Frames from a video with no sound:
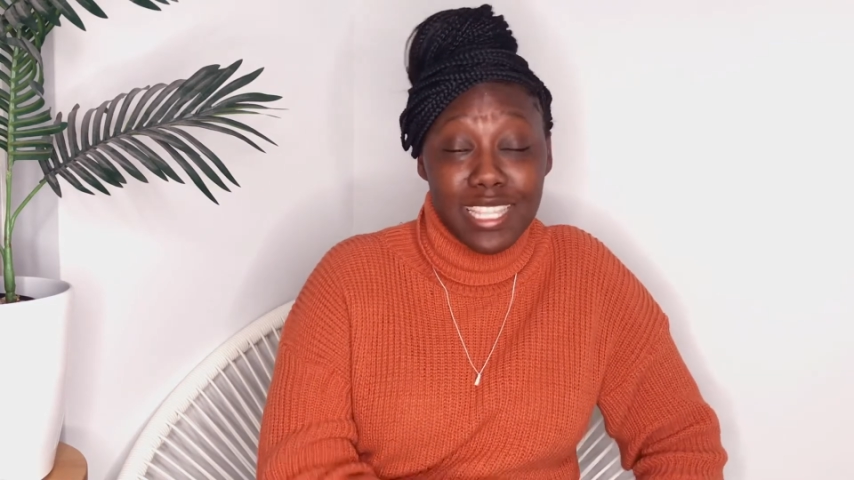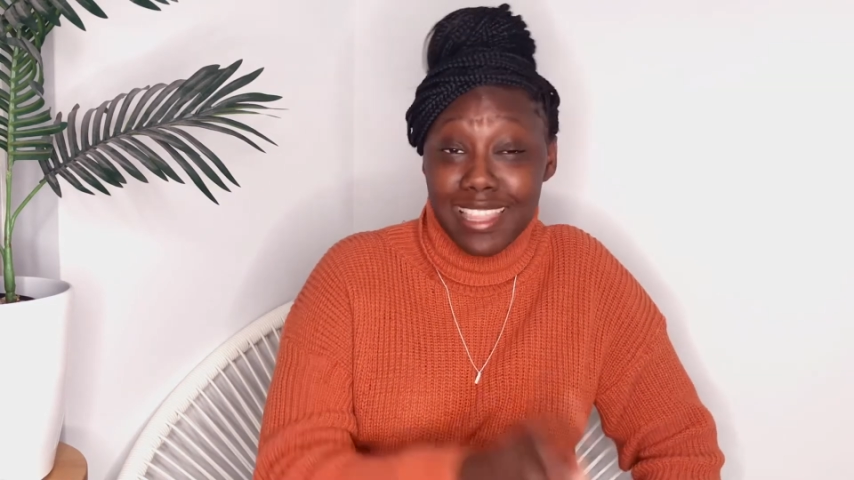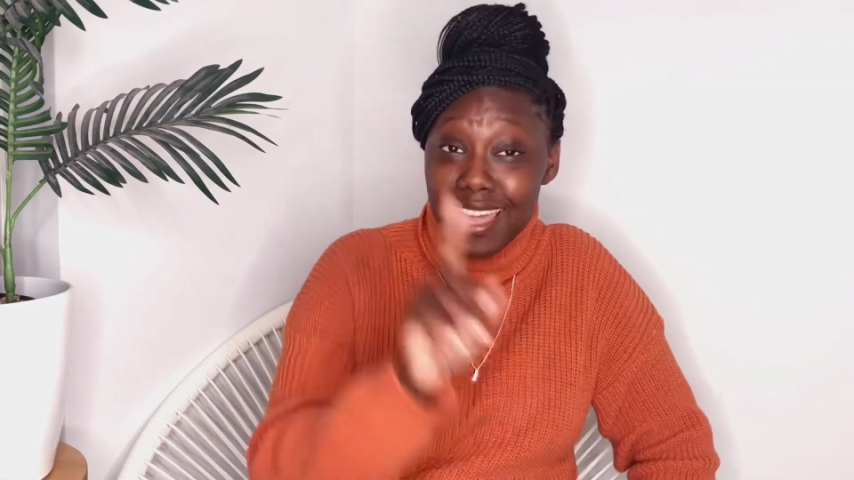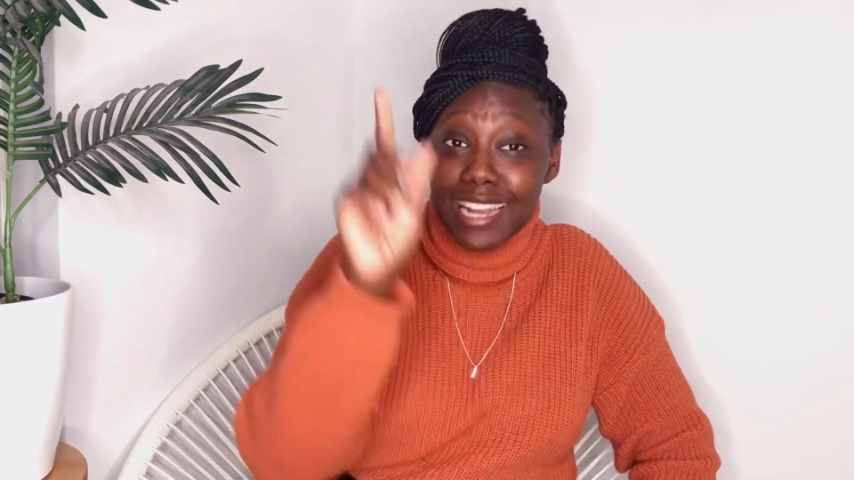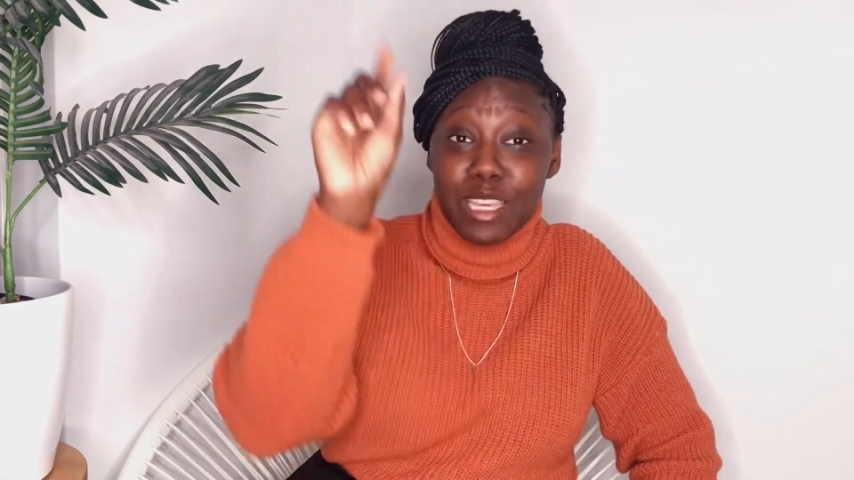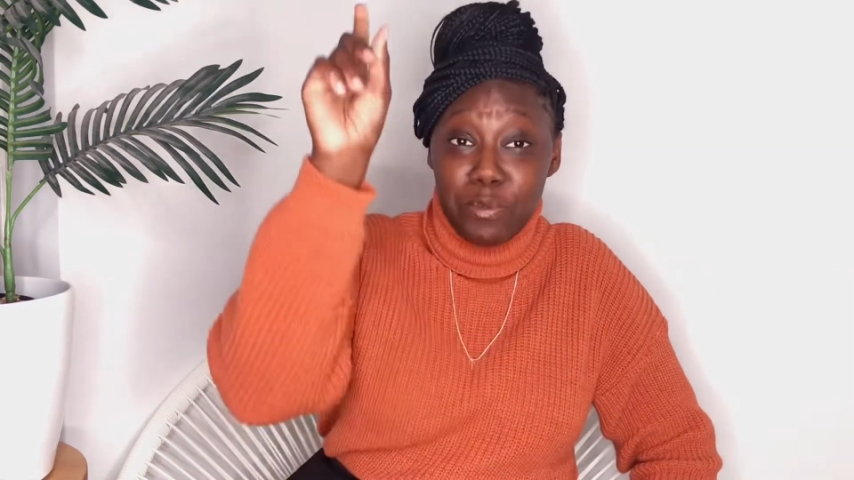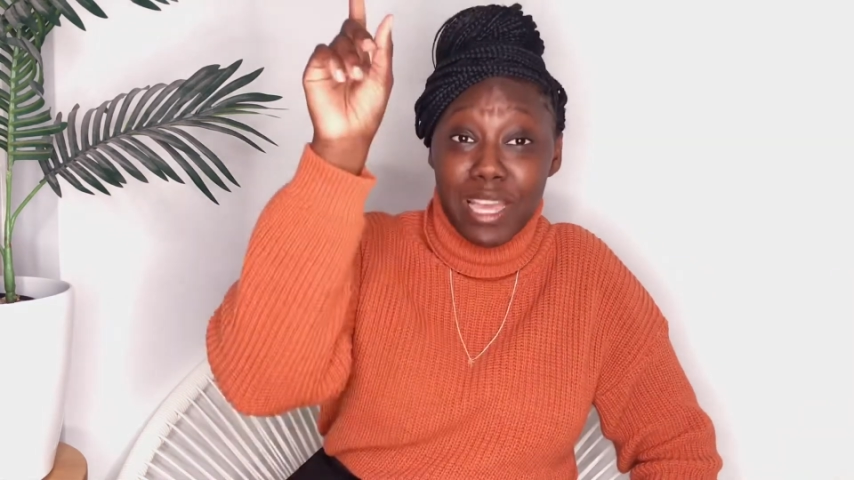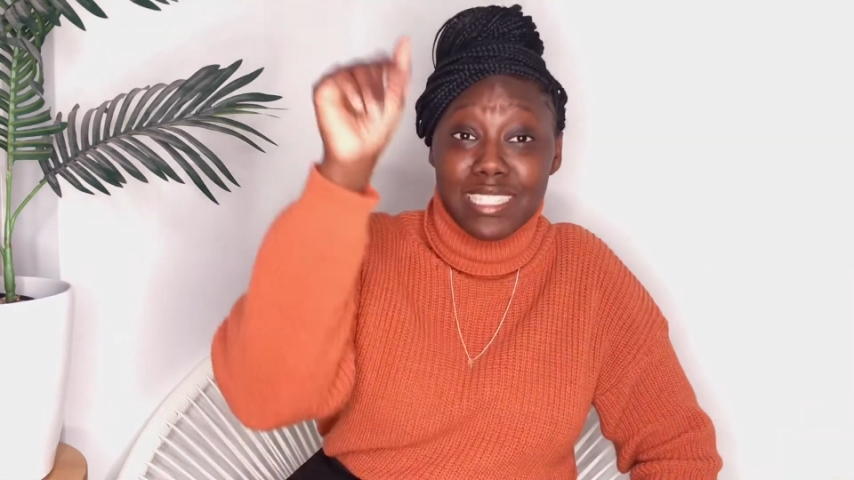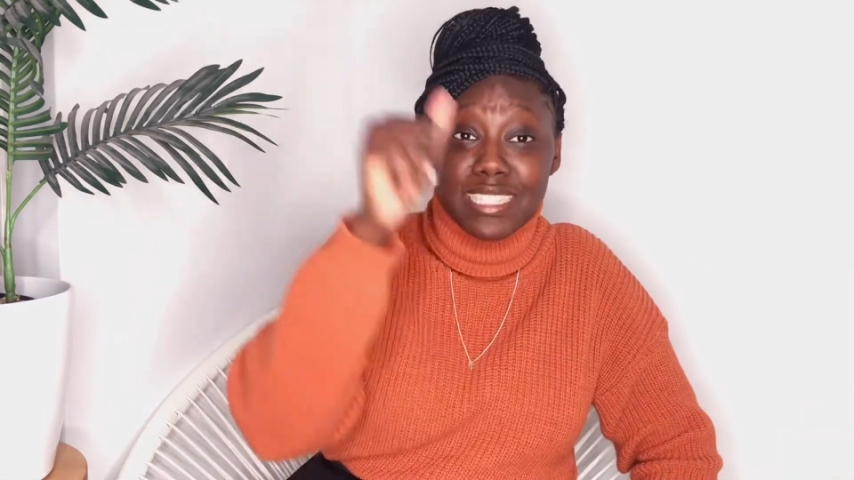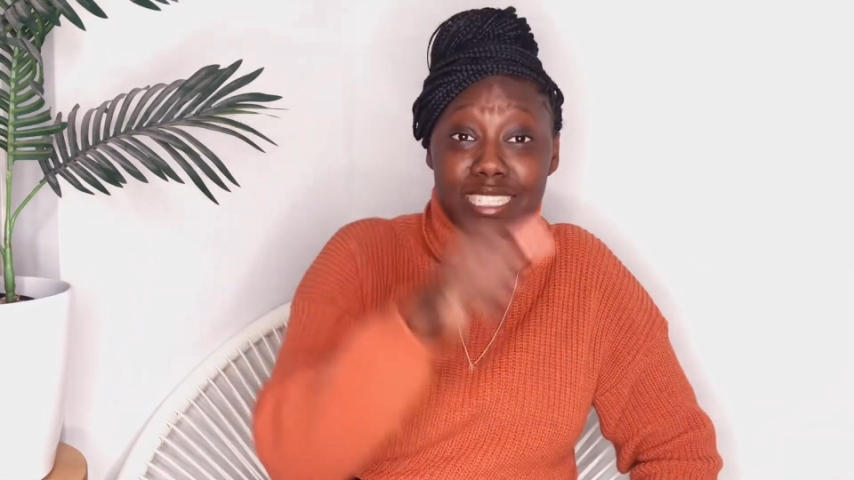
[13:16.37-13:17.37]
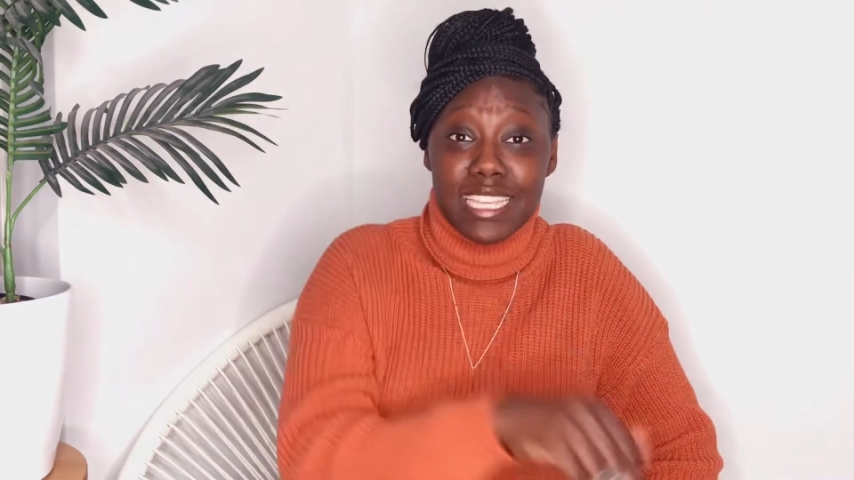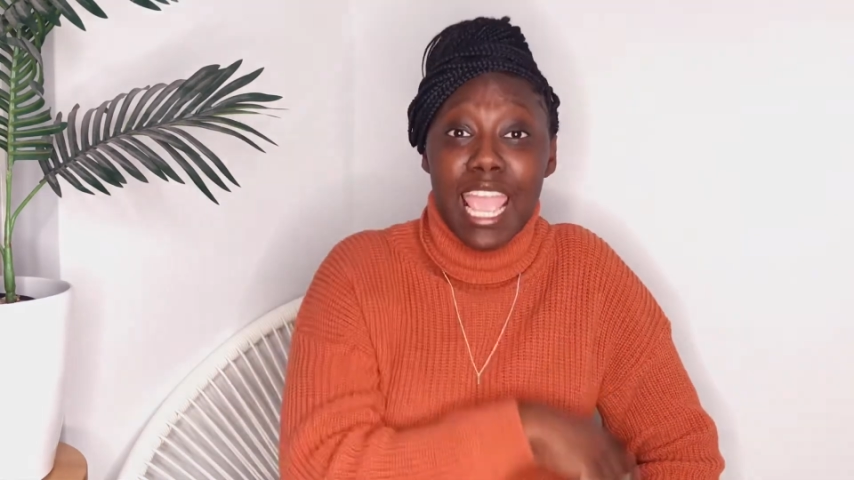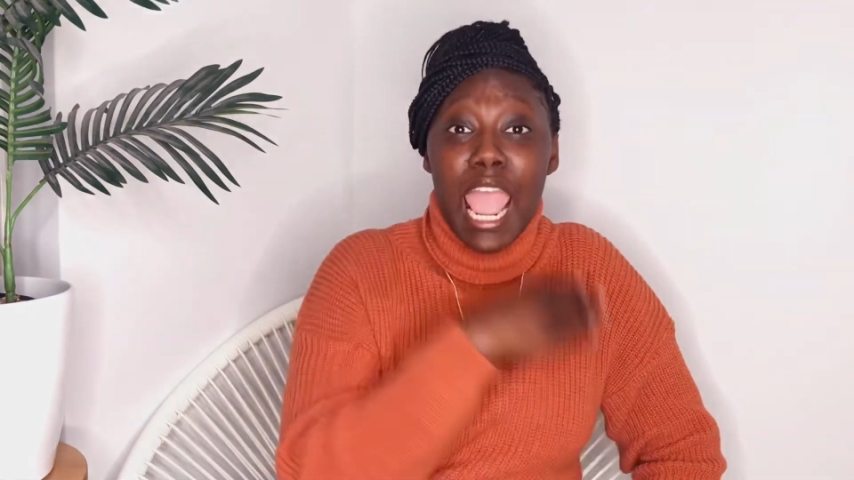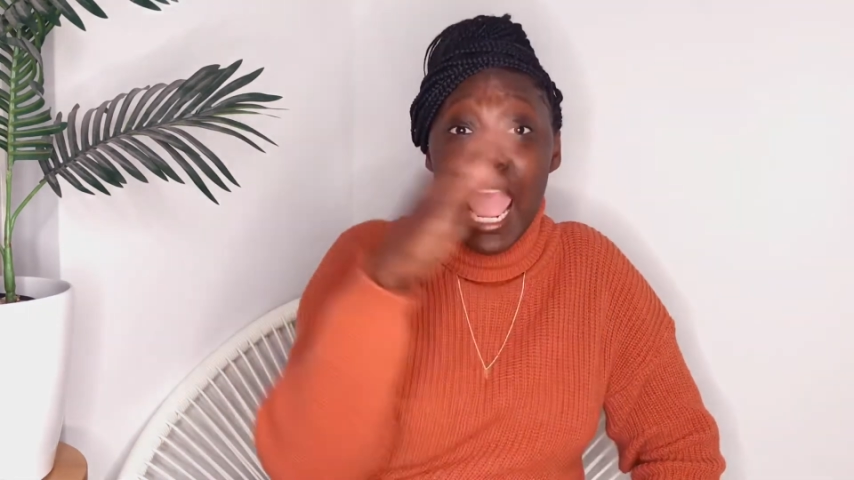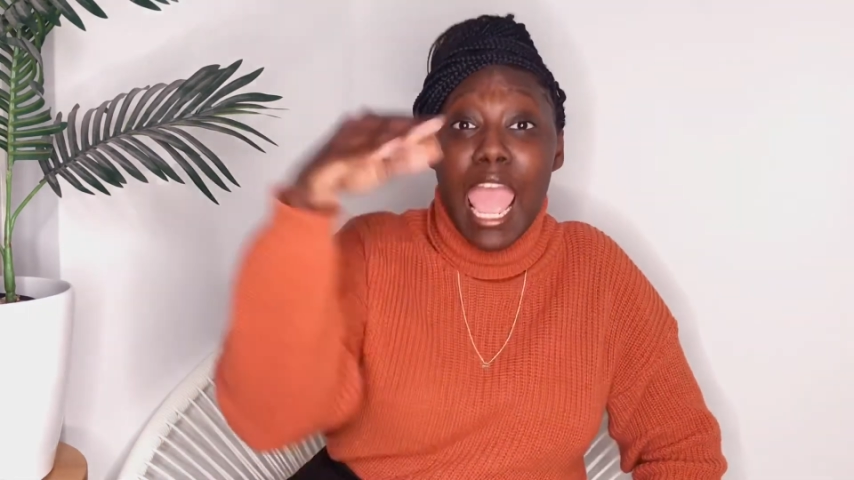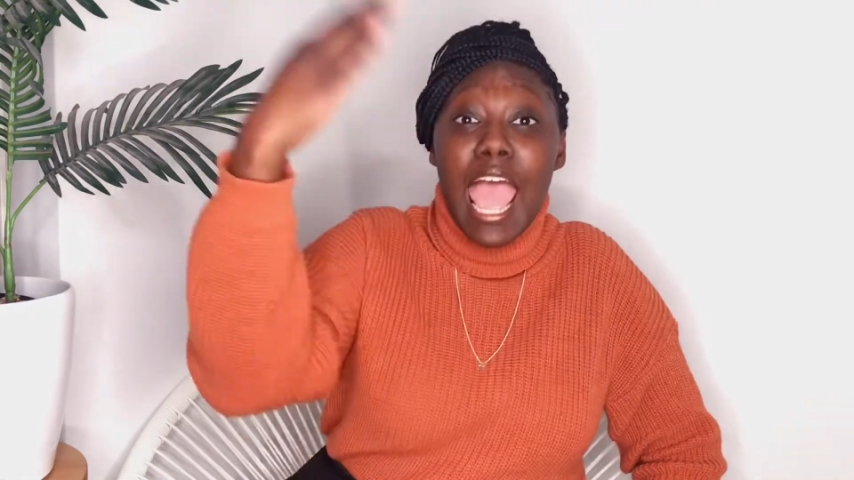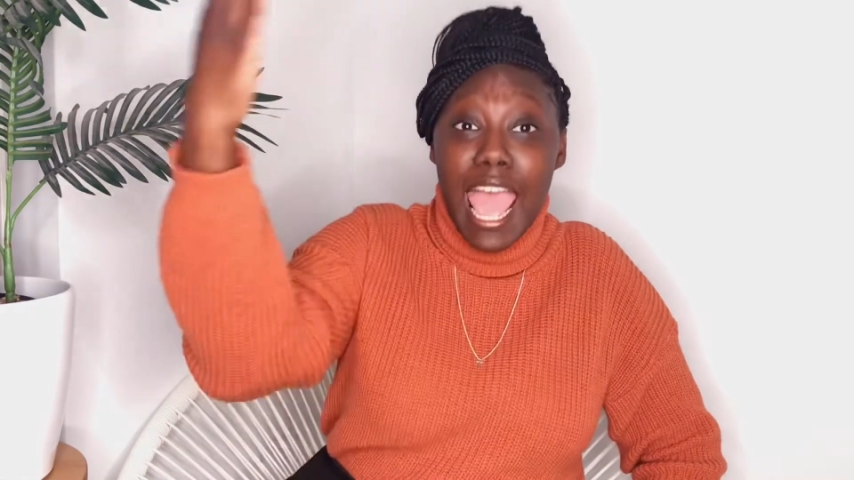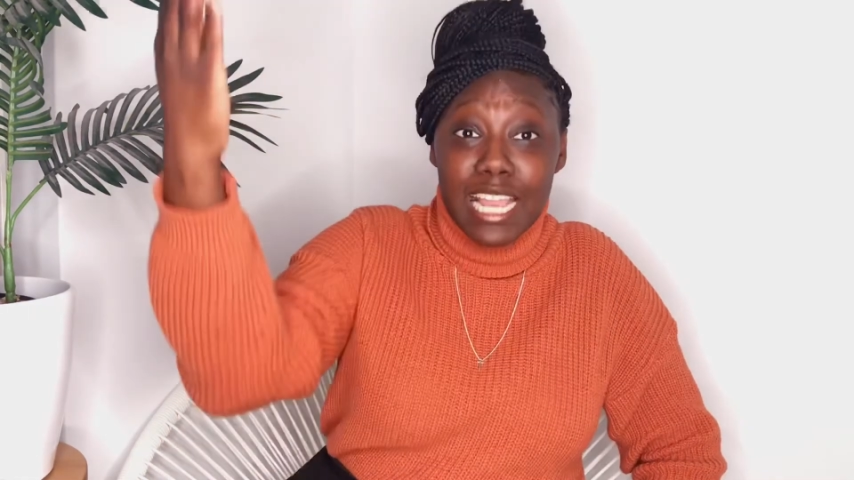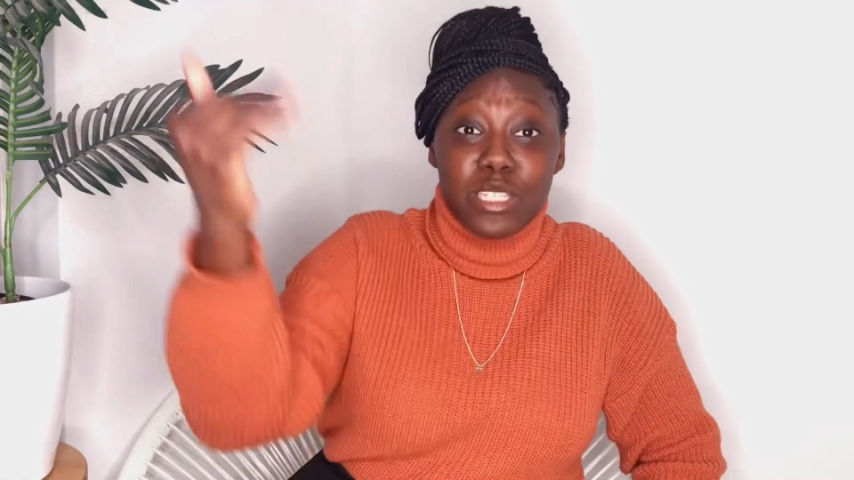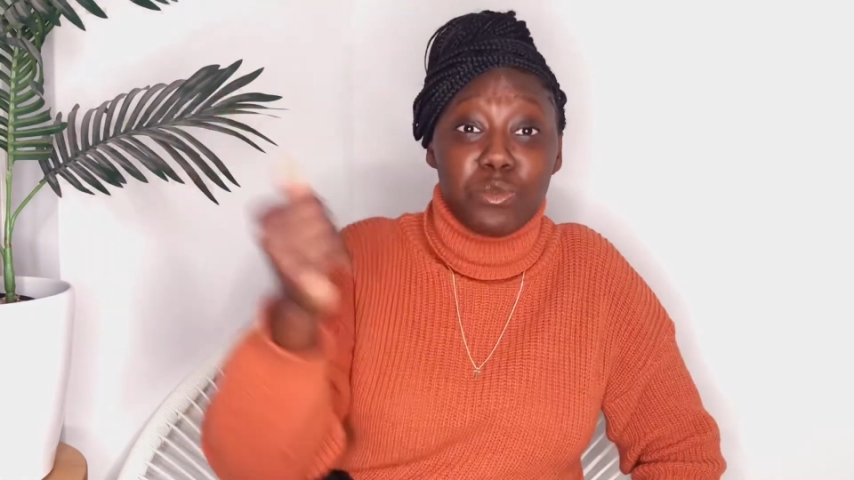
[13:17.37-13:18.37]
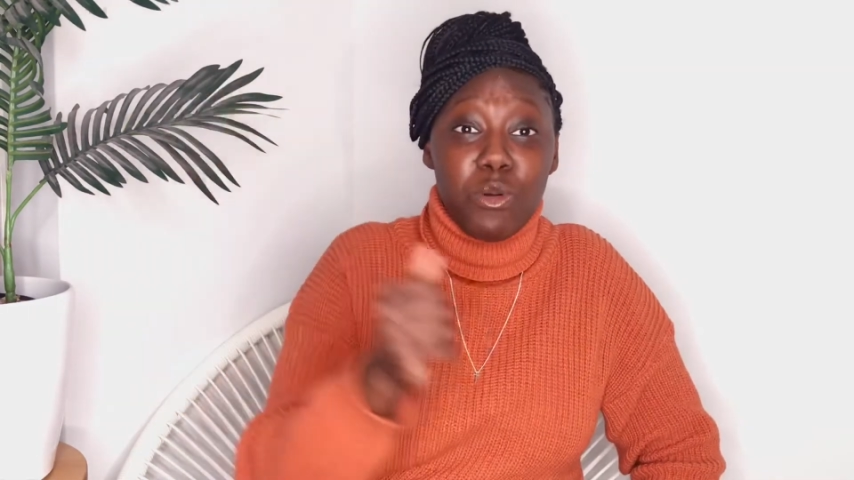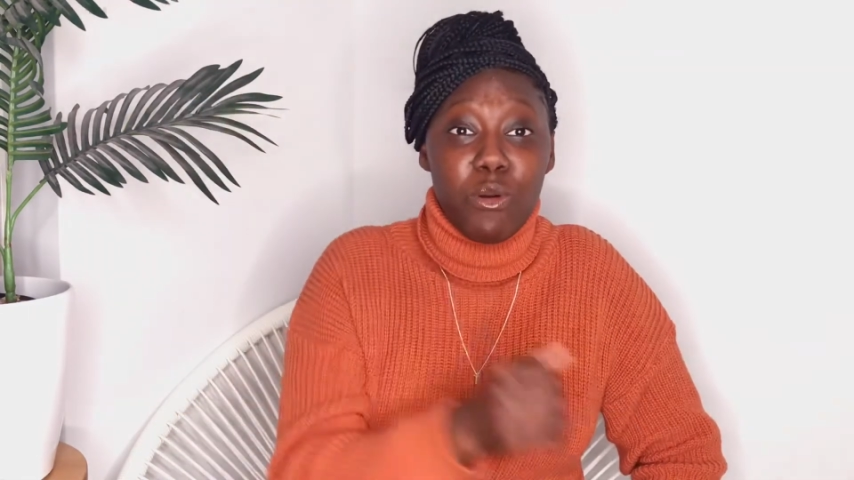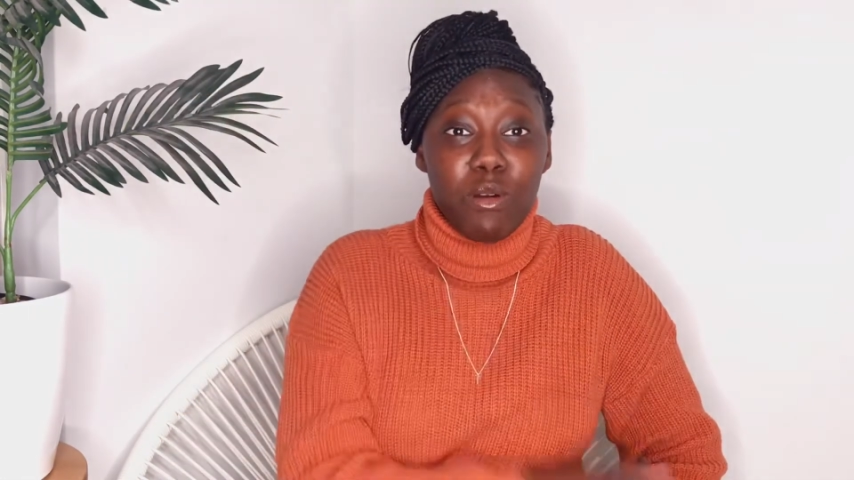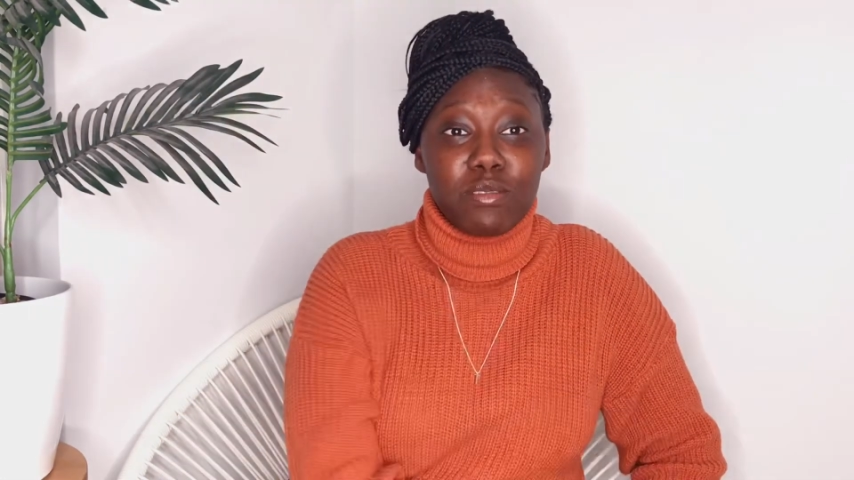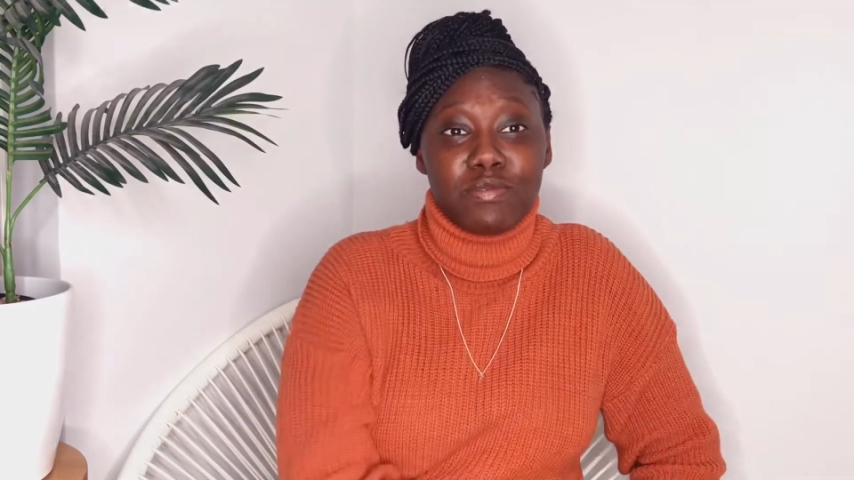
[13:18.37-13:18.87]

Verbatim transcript: that capacity and more.